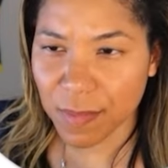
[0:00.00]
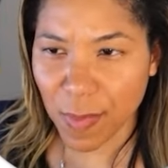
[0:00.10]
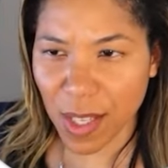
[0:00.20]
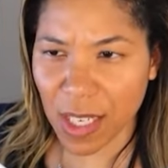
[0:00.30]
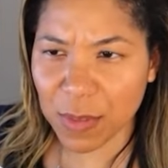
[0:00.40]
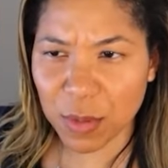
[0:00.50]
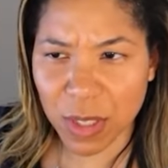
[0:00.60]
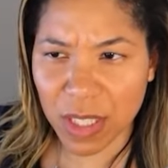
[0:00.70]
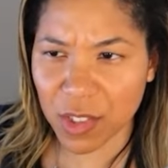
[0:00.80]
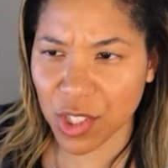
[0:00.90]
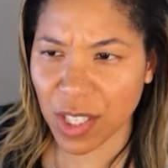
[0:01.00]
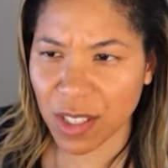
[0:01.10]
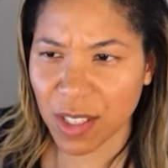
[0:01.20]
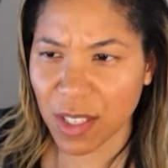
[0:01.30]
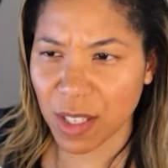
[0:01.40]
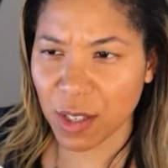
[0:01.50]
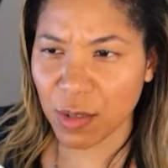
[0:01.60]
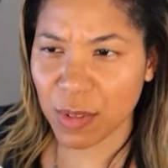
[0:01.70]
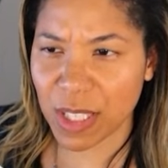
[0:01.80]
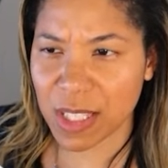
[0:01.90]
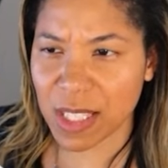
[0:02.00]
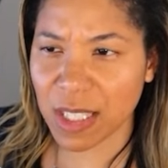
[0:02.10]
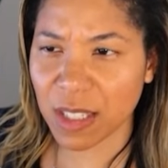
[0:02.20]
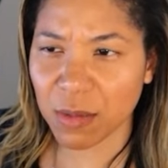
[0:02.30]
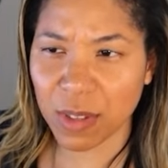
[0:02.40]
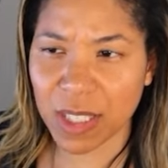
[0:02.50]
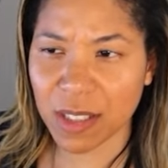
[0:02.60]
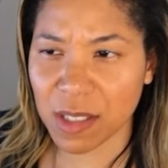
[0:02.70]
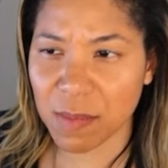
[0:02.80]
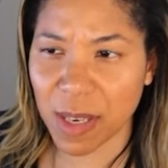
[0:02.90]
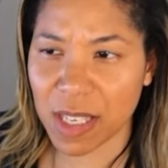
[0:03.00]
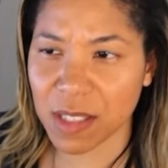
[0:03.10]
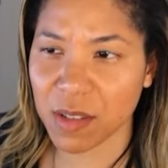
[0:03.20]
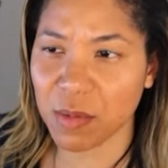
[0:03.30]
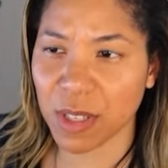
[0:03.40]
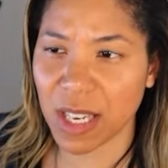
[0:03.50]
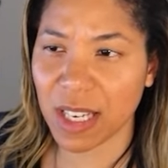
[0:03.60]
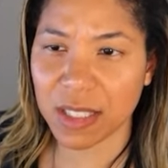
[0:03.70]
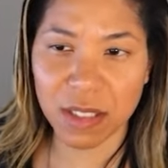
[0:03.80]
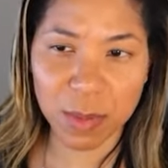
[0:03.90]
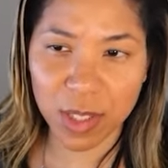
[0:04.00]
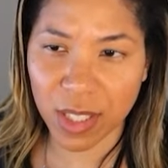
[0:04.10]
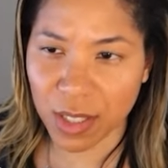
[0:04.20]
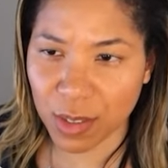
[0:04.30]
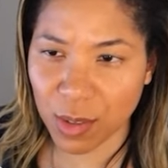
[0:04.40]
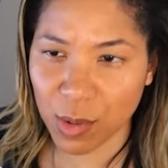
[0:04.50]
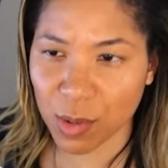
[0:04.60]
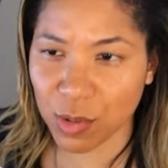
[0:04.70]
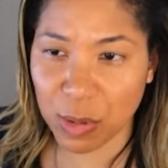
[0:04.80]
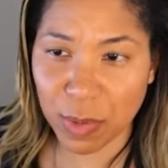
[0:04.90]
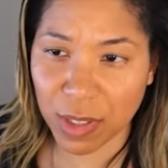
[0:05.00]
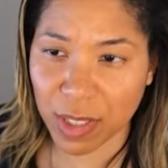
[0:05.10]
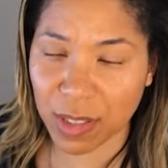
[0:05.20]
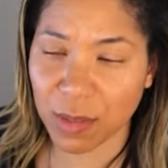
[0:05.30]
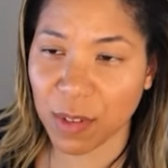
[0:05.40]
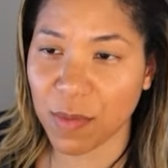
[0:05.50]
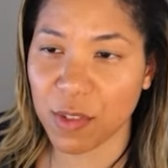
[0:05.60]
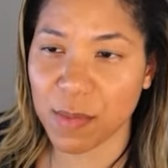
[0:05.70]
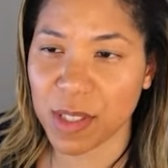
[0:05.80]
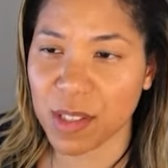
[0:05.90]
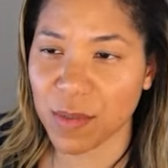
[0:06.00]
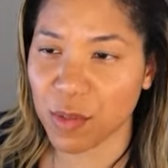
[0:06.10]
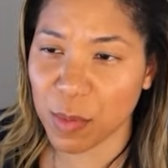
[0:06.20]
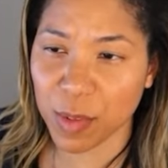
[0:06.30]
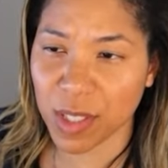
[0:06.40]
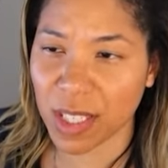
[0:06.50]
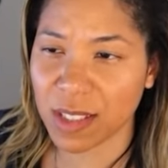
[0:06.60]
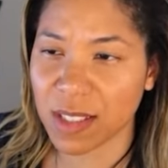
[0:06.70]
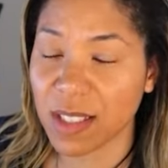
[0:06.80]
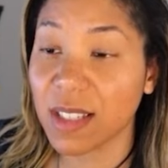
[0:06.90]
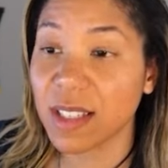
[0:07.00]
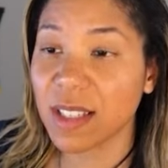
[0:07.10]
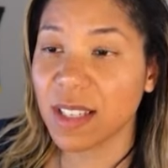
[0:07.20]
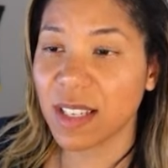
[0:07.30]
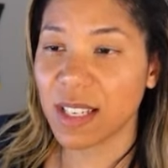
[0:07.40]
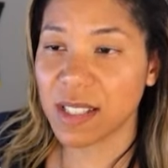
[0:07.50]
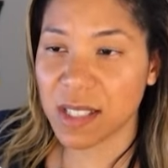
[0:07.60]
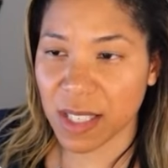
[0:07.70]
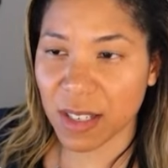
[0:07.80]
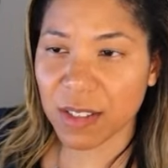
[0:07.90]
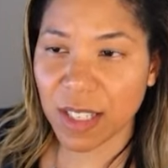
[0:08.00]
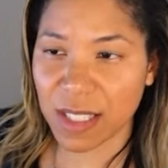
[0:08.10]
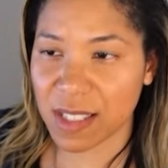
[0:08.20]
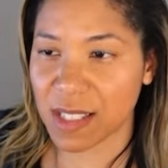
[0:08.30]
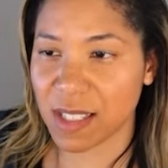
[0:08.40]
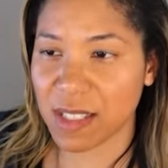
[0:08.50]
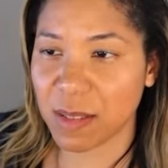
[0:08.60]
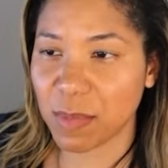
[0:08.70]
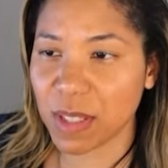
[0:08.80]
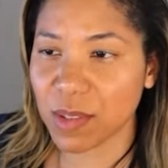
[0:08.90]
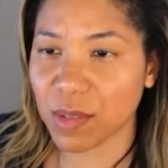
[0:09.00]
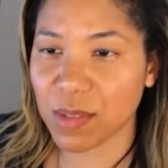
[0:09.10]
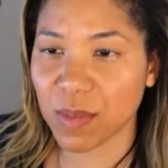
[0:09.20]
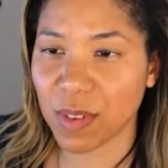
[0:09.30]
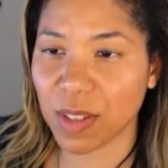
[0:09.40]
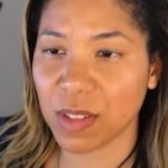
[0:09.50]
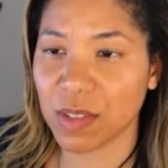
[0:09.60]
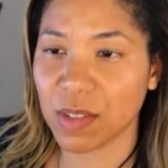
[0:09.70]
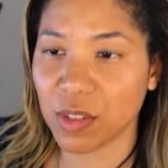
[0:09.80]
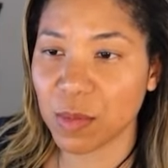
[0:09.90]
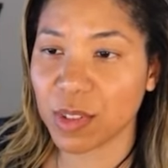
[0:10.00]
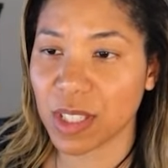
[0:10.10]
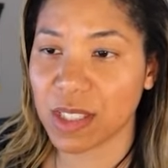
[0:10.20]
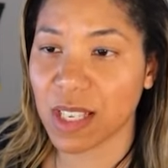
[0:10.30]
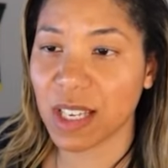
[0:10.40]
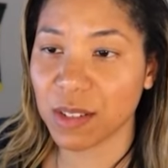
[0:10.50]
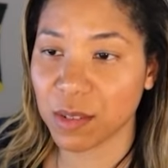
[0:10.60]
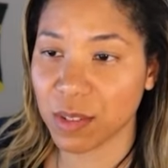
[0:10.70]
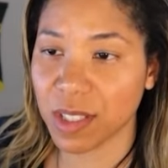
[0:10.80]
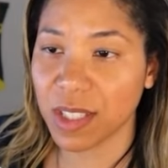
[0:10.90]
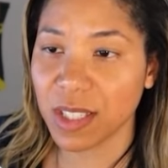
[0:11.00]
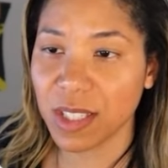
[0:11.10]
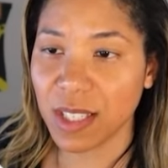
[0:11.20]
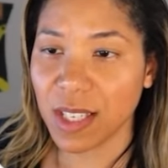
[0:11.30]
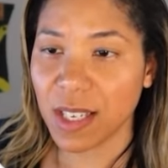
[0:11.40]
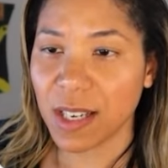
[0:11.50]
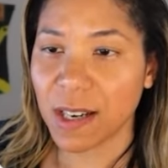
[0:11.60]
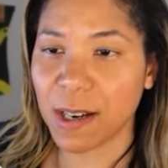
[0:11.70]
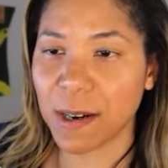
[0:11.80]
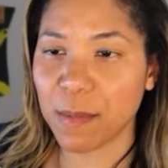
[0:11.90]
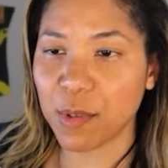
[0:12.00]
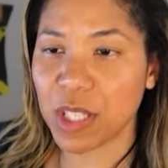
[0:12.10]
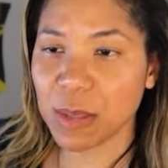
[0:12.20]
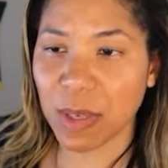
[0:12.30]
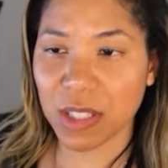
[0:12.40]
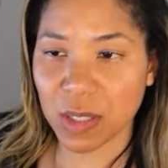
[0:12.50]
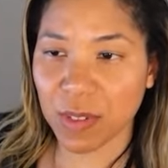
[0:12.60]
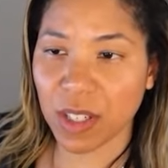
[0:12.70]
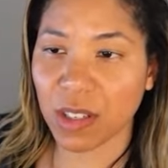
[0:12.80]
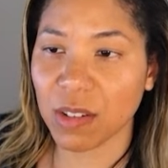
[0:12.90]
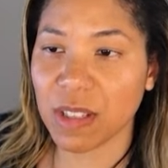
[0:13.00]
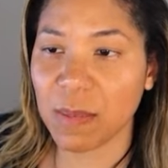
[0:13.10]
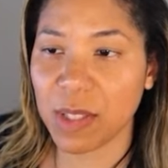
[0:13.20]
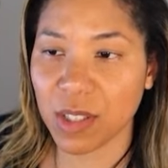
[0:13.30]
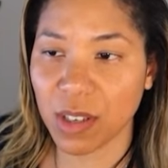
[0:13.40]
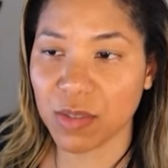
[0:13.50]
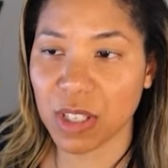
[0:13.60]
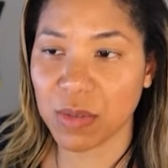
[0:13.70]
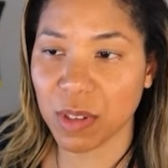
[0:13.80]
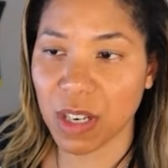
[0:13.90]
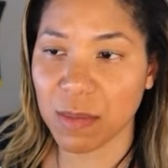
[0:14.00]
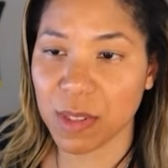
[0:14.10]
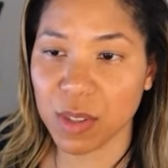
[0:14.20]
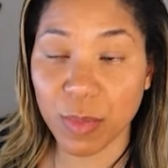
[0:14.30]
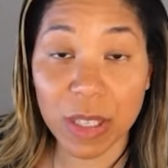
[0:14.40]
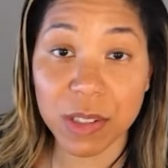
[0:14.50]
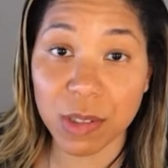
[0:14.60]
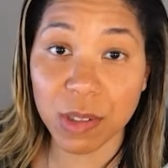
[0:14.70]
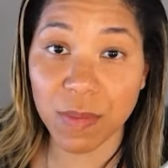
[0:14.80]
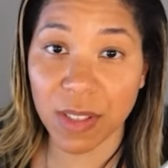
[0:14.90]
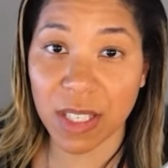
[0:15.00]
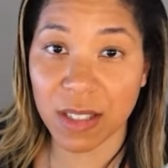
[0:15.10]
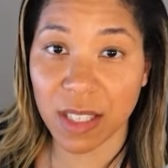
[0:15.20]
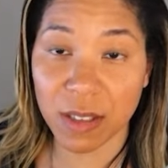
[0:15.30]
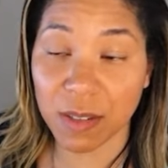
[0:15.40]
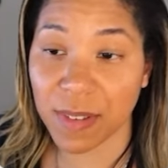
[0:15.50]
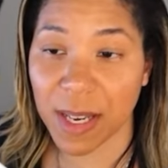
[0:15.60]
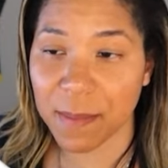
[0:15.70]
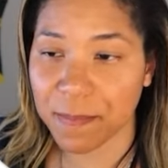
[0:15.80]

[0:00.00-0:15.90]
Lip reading: And after running the check, we can see that the red doesn't pass either WCAG AA or AAA conformance for normal text. And since the error text is 16 pixels, falling into the normal text category, we need to pick a different color that meets contrast requirements while still conveying the error vibe.